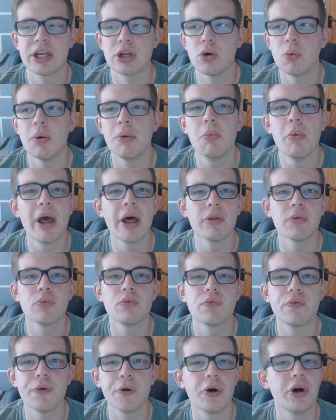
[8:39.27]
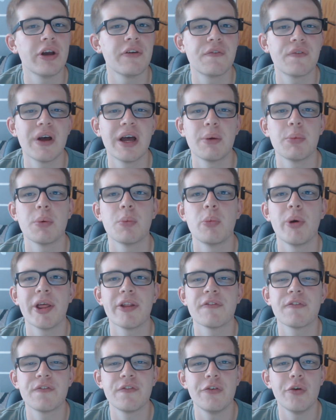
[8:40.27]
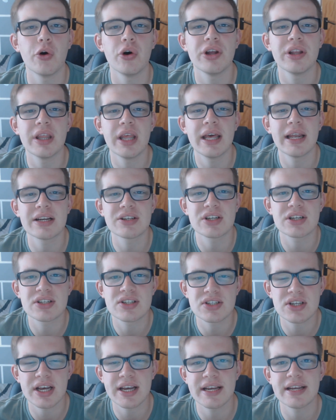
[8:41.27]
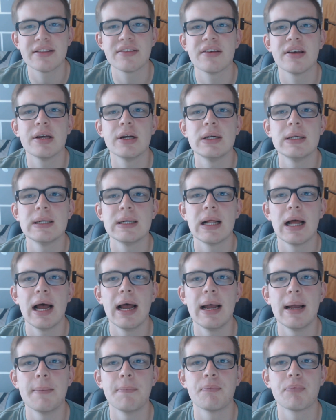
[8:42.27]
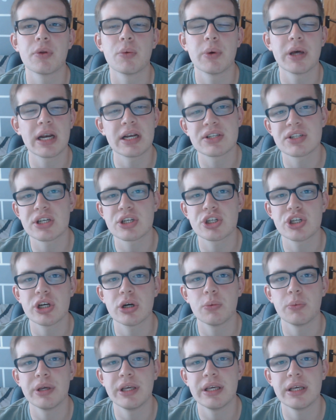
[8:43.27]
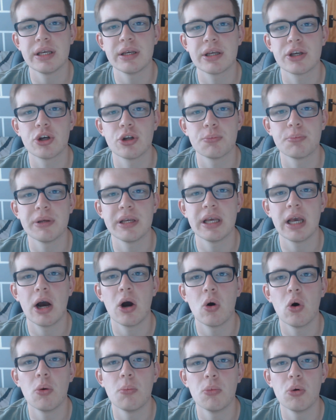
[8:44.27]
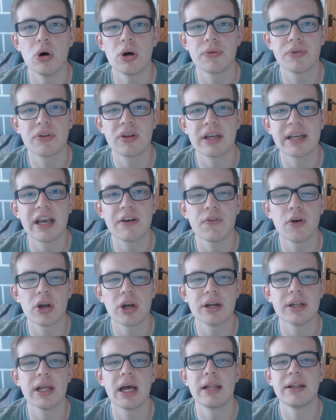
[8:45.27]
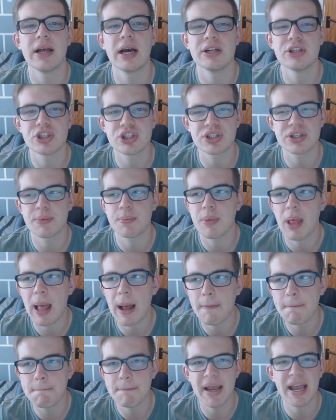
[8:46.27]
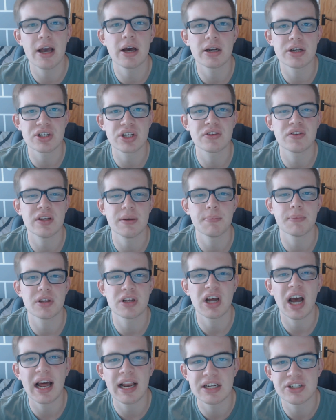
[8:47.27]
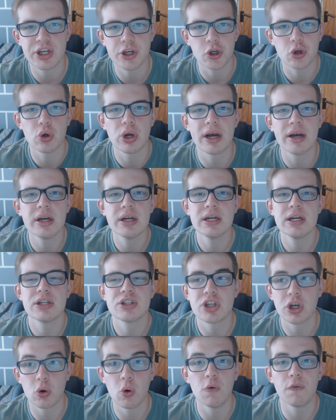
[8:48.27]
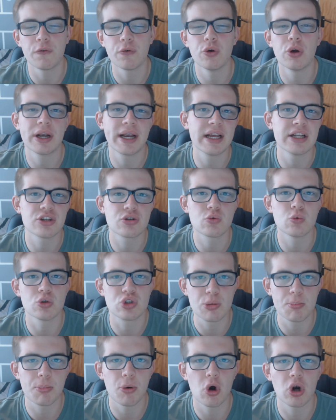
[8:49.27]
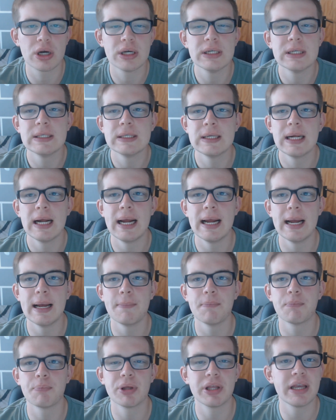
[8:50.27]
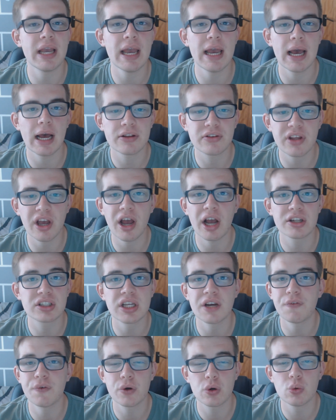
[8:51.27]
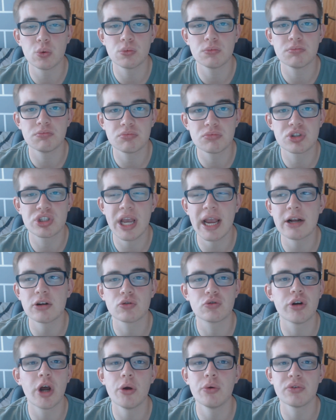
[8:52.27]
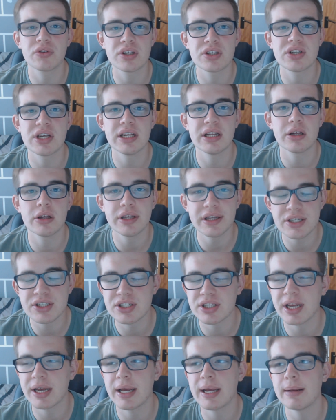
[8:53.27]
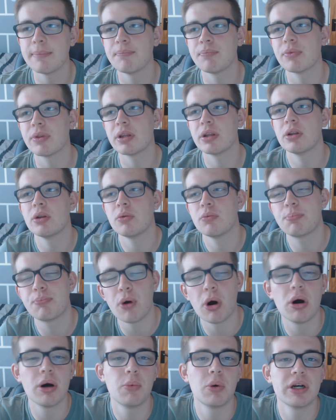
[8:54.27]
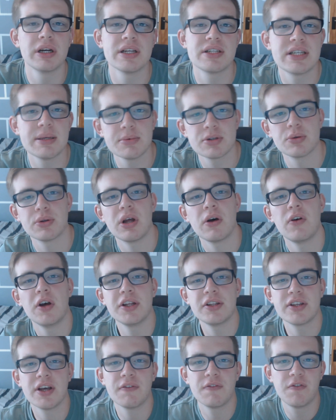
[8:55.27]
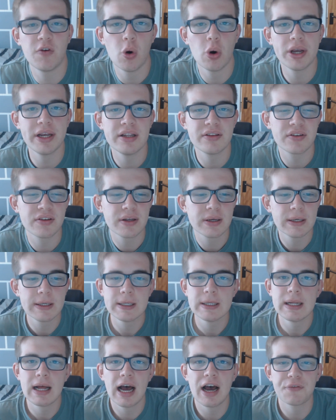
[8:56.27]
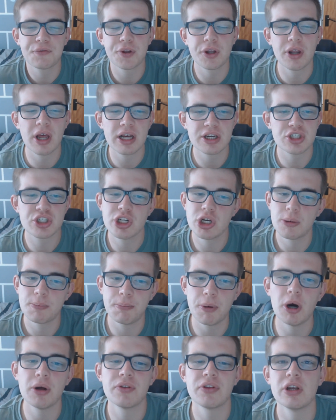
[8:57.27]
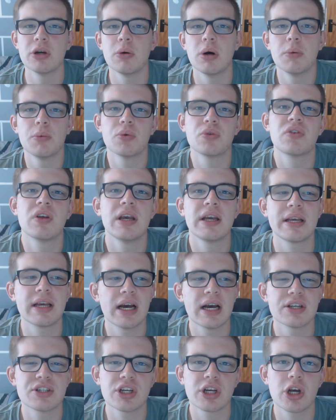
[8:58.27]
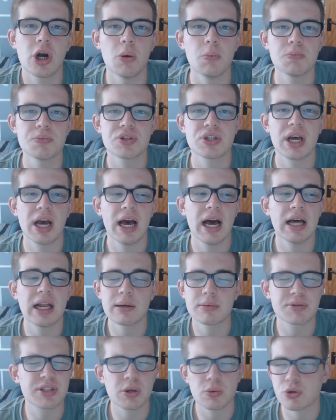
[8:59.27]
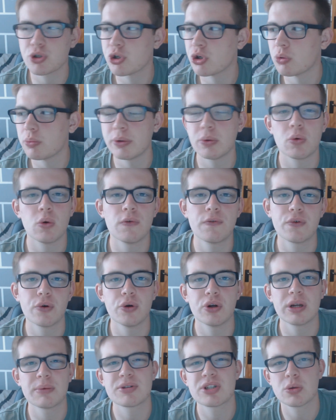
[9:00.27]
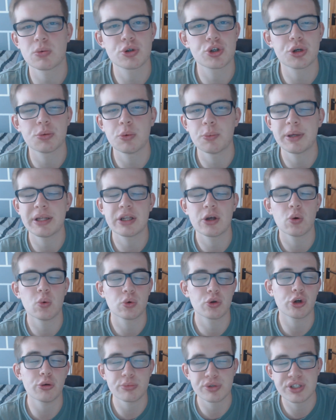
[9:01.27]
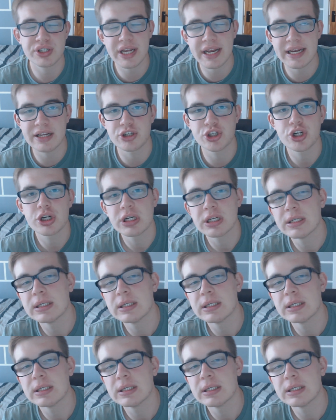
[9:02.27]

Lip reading: You know, we weren't fully fit, we weren't fully there as a side. Whereas this year we could be a lot more together and just better as a team and as a unit to go through against Rosenborg. But yeah, a difficult second round to say the least. Probably one of the teams we'd like to avoid after last year, but you know what, we'll take it as it comes. I'm still sure we'll go through, and I'm still sure we'll make the whole group stage.